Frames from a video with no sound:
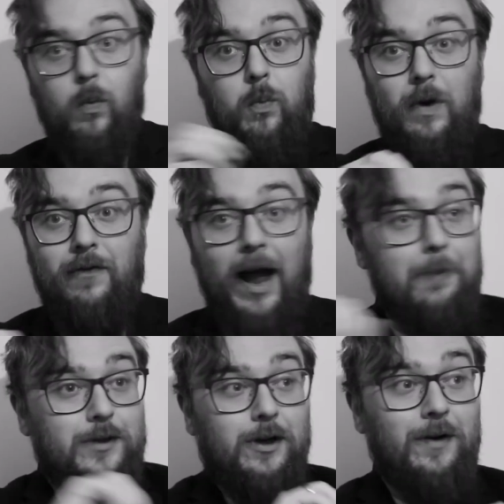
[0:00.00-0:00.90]
with
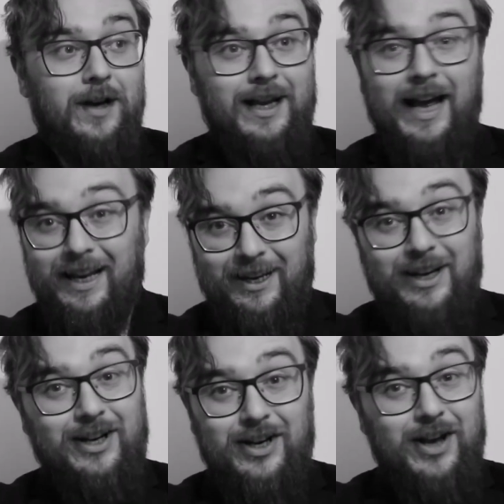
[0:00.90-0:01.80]
absolutely
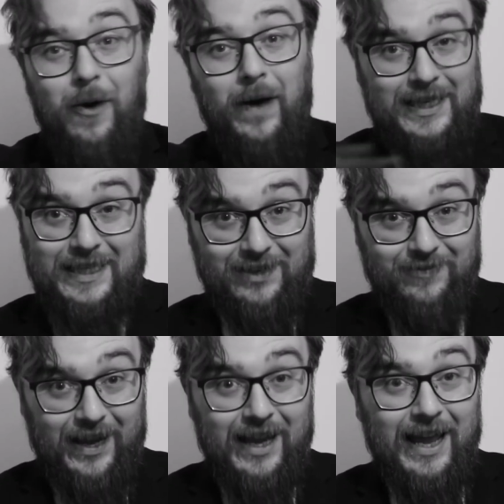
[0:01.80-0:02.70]
no idea of
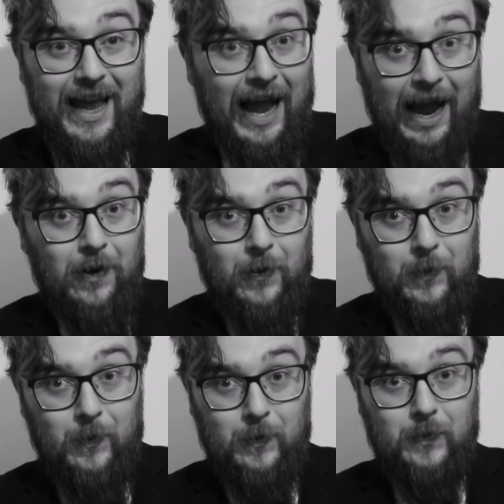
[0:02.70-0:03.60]

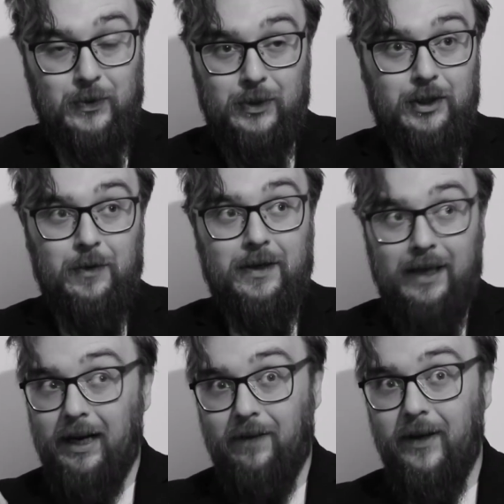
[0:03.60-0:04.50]
how to do it,
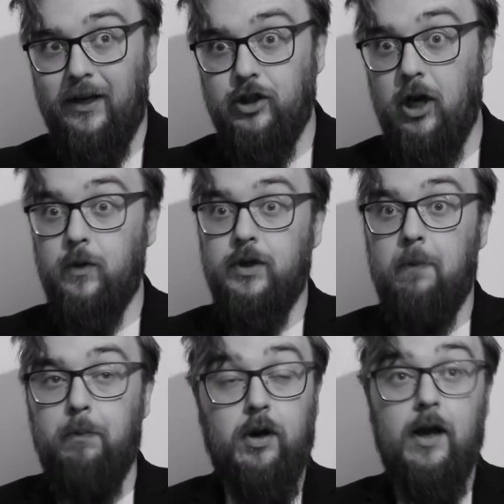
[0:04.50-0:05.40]
and I think it shows,
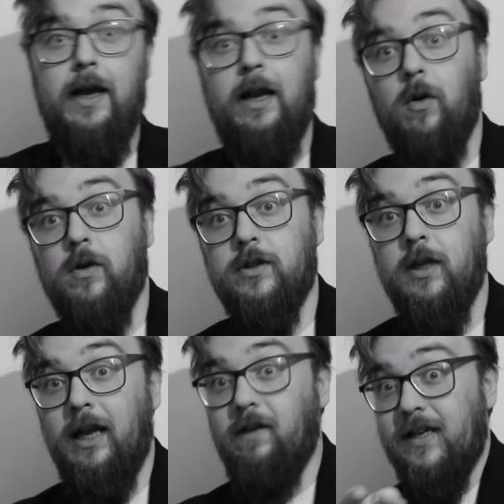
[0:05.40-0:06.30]
but it looks
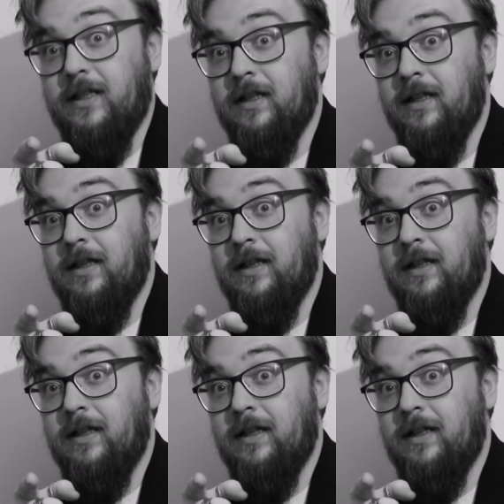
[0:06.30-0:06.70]
like this.